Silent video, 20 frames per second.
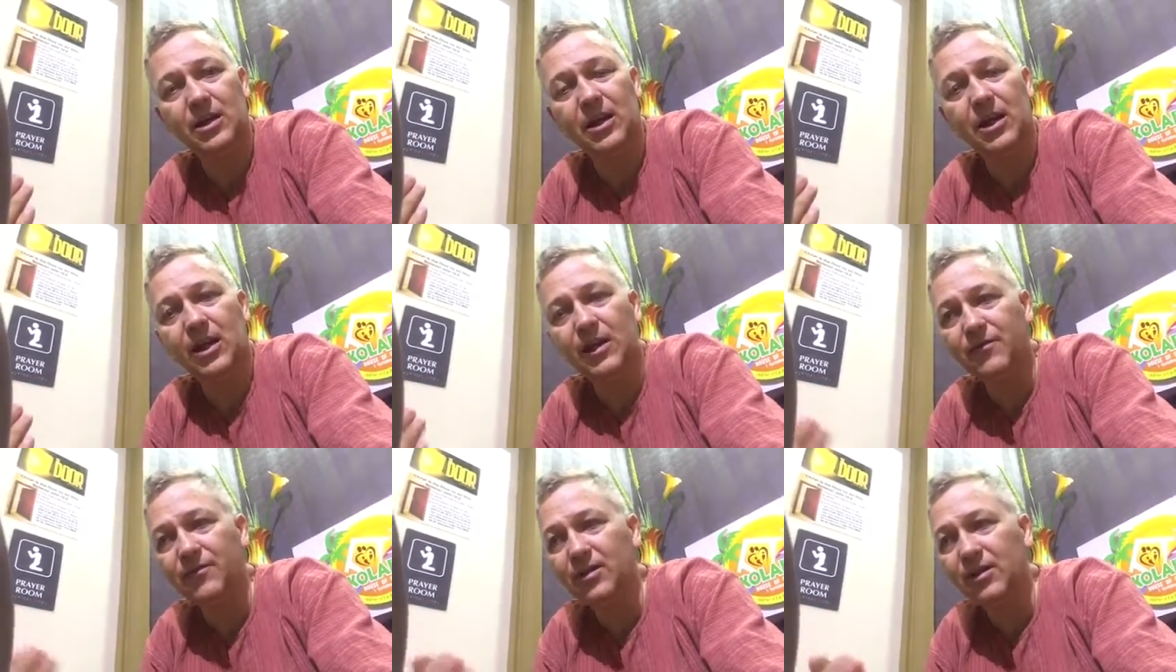I
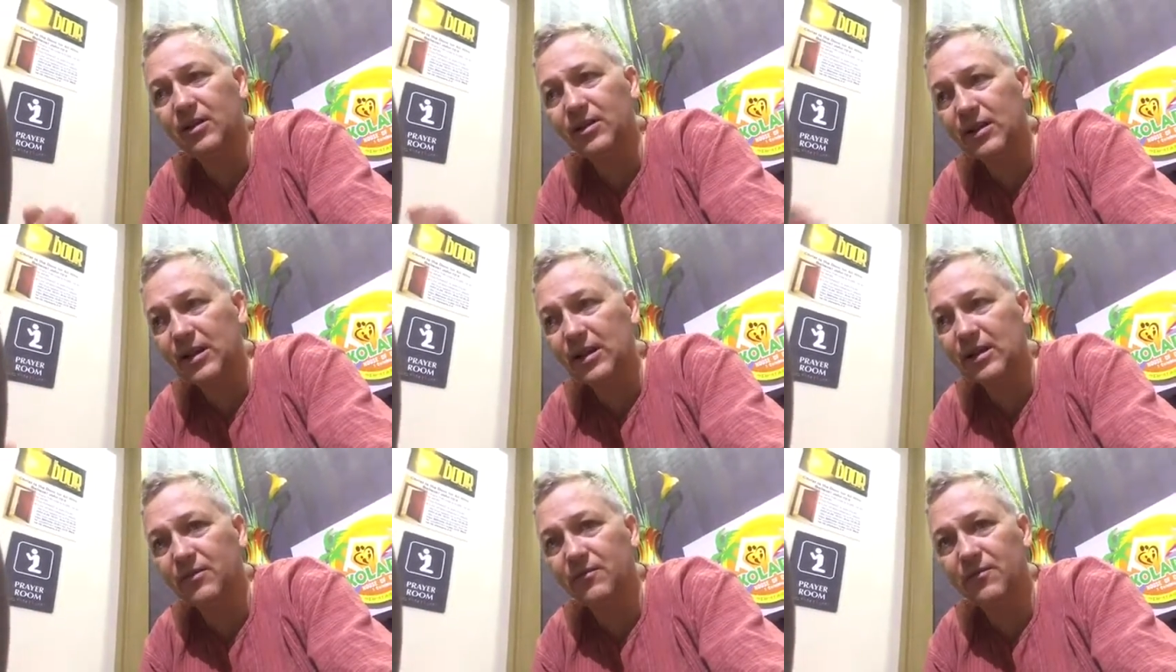have to
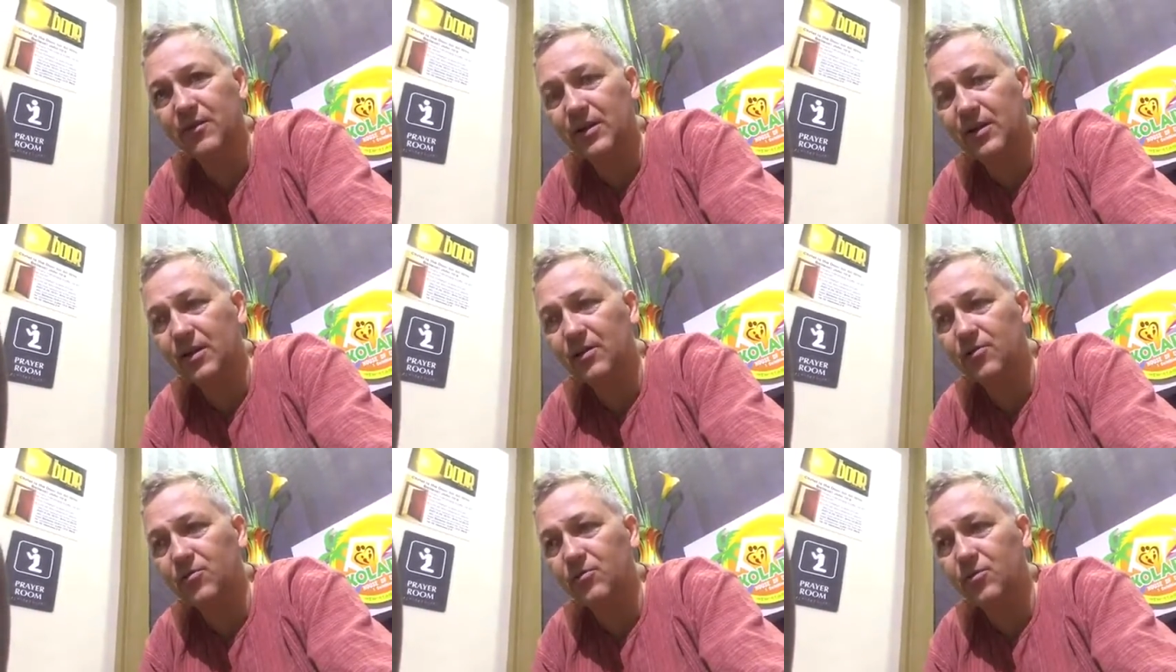leave and
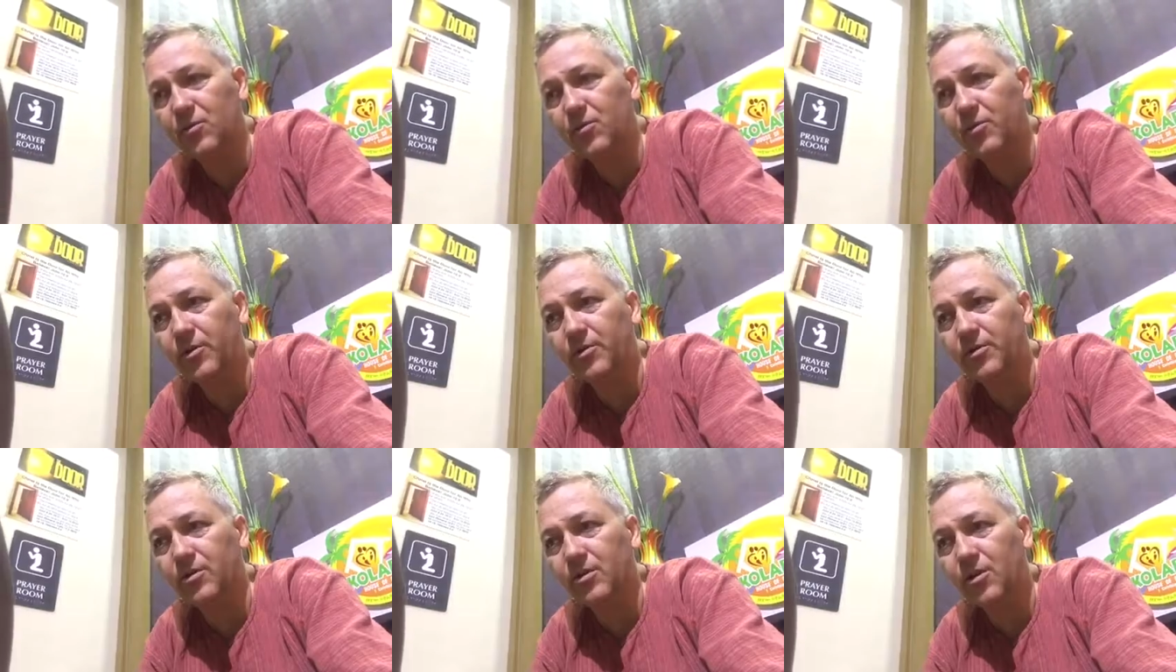I don't know
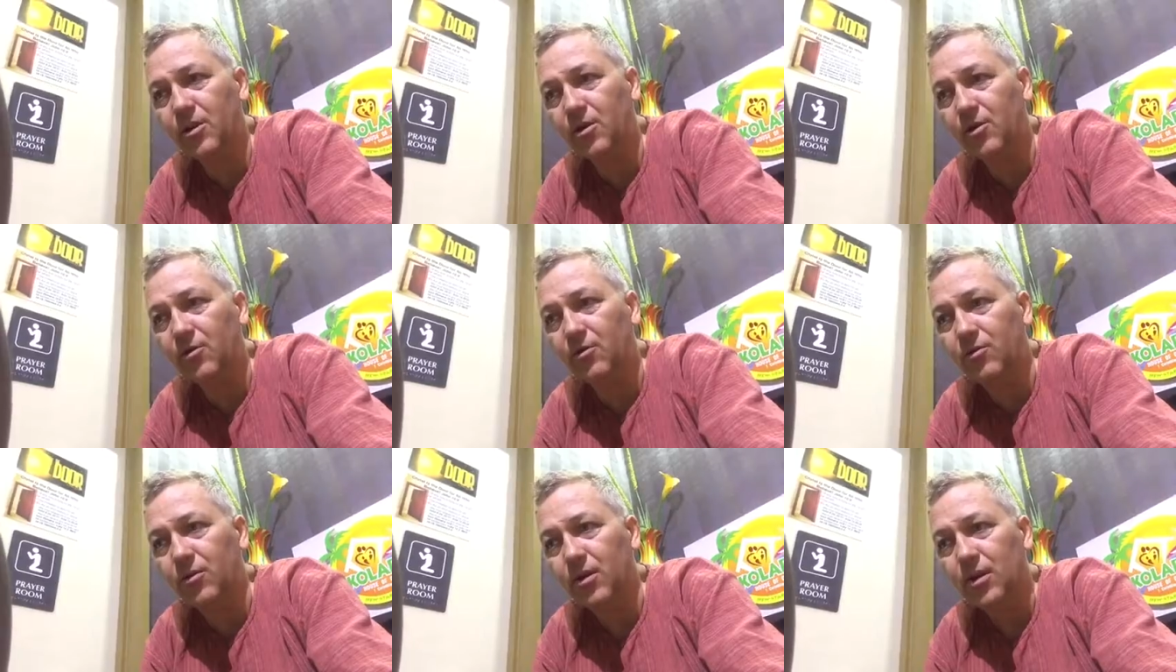where to
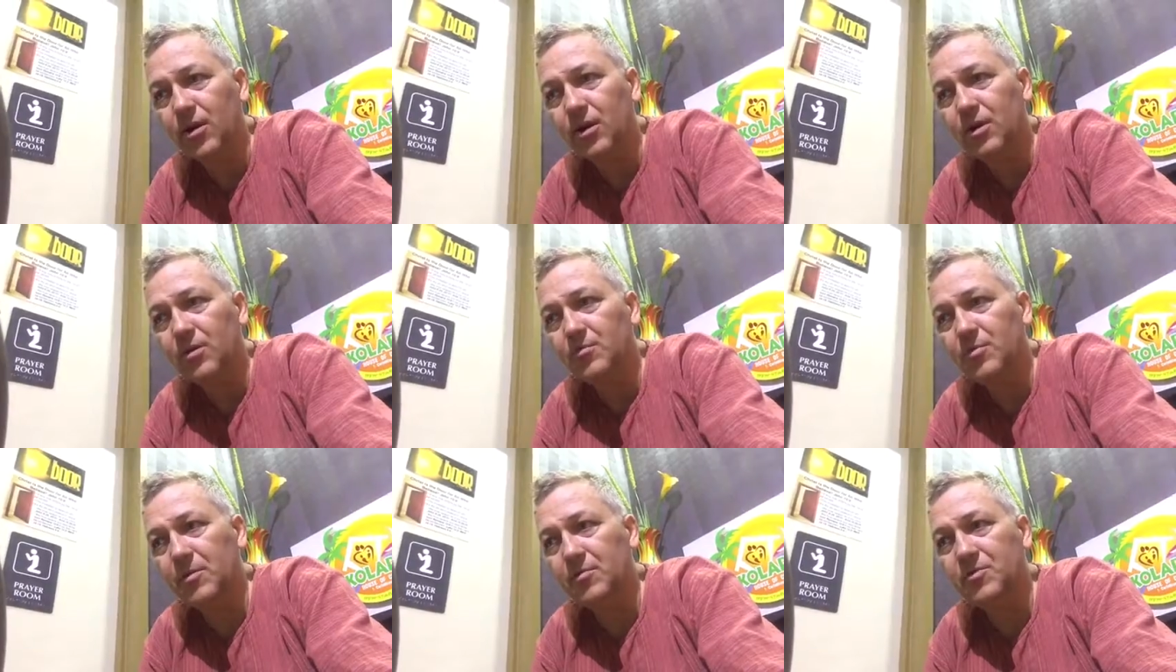go.
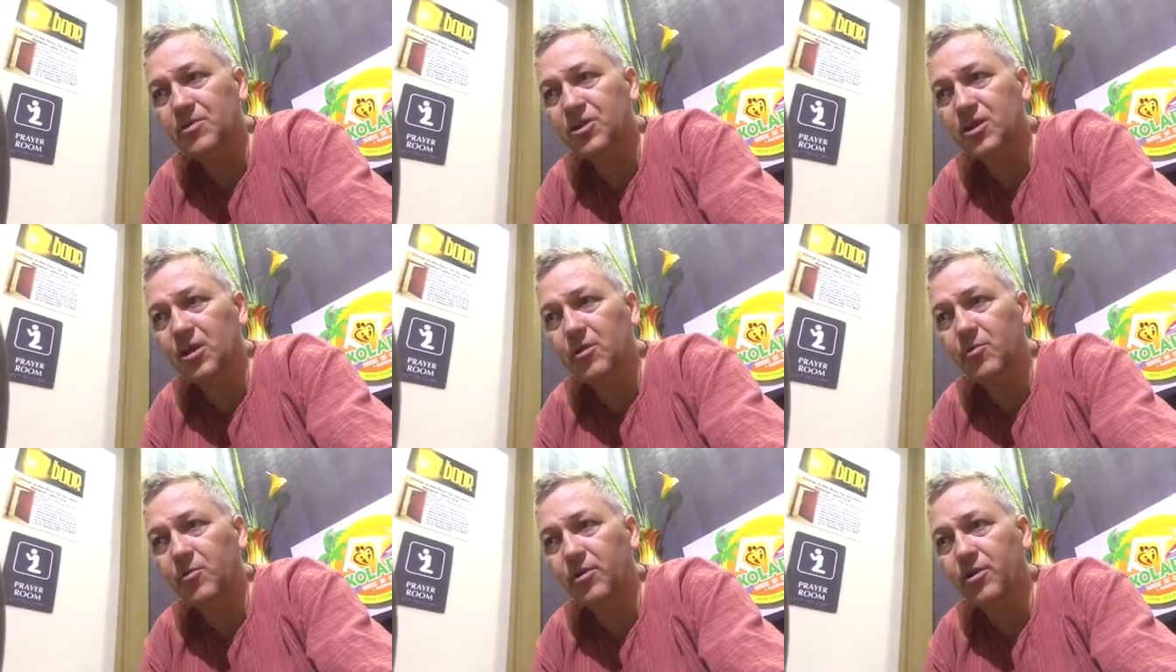People
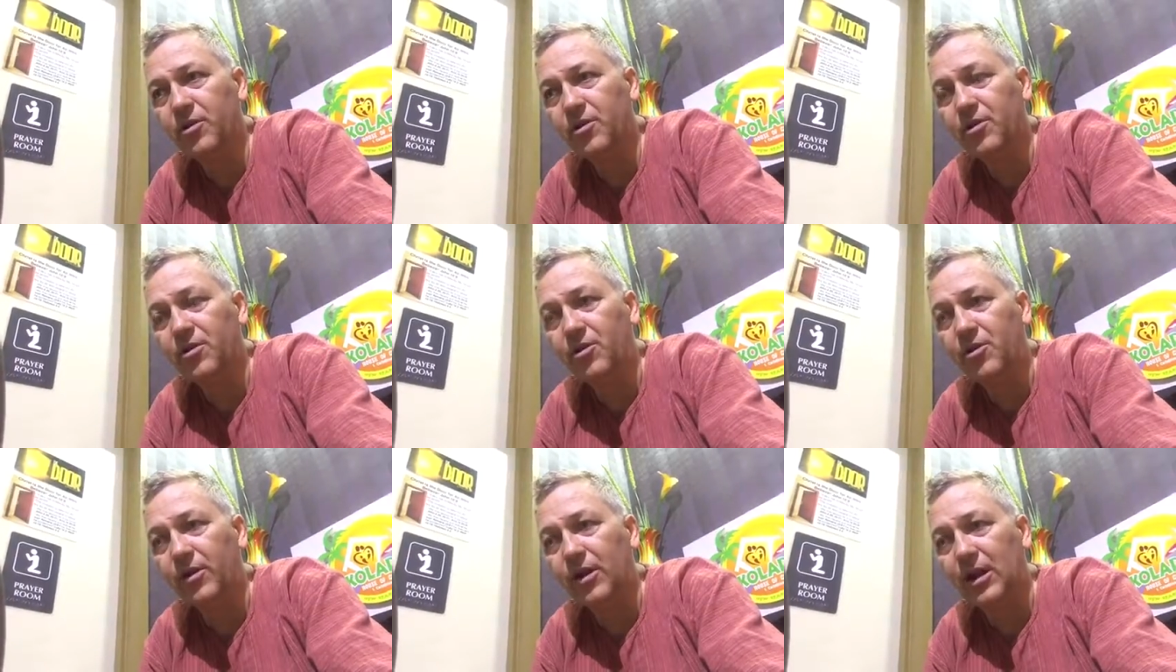say, "Where are you
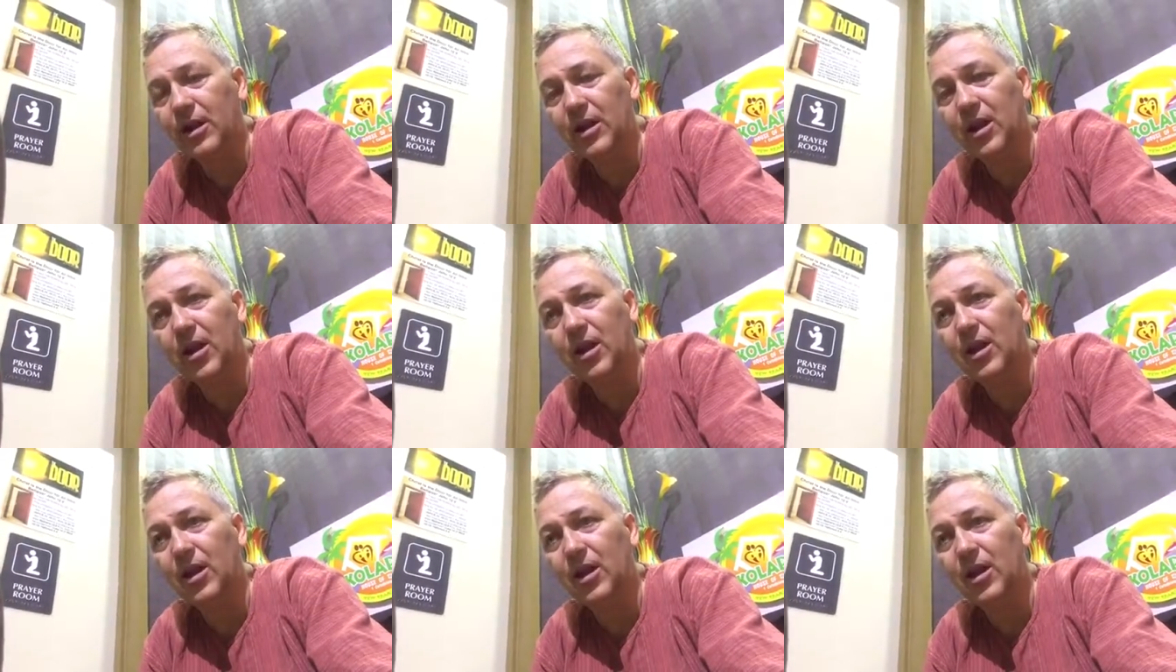going?"